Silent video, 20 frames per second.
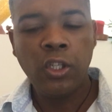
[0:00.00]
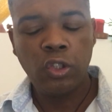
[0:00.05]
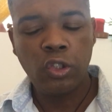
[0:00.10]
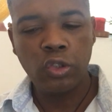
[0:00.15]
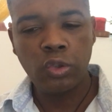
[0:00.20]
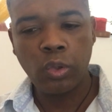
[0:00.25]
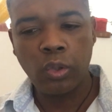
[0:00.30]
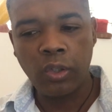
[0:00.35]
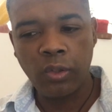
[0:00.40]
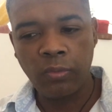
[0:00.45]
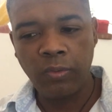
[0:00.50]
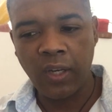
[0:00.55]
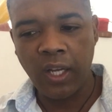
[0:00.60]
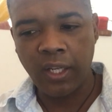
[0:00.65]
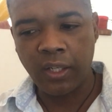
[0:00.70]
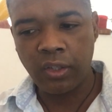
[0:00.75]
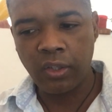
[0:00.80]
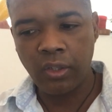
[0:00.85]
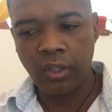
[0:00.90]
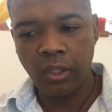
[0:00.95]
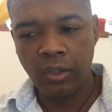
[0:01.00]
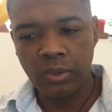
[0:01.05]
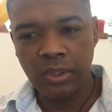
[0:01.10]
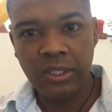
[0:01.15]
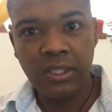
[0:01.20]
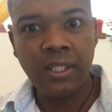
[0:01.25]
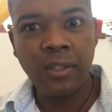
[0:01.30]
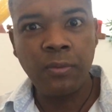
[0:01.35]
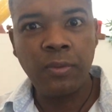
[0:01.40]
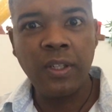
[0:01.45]
to sort of like, you know,
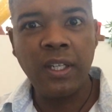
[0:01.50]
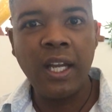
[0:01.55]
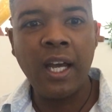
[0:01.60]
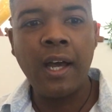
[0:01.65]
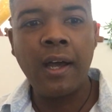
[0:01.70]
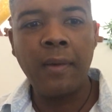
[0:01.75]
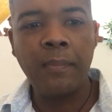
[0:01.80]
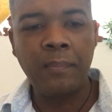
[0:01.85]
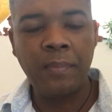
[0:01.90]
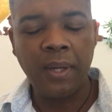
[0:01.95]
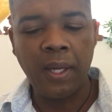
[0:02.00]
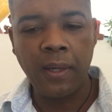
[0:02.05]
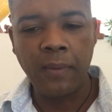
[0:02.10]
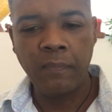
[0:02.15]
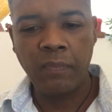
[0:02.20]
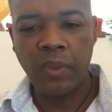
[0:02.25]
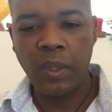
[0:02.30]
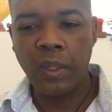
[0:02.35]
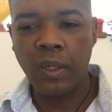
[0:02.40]
stiffen up, and,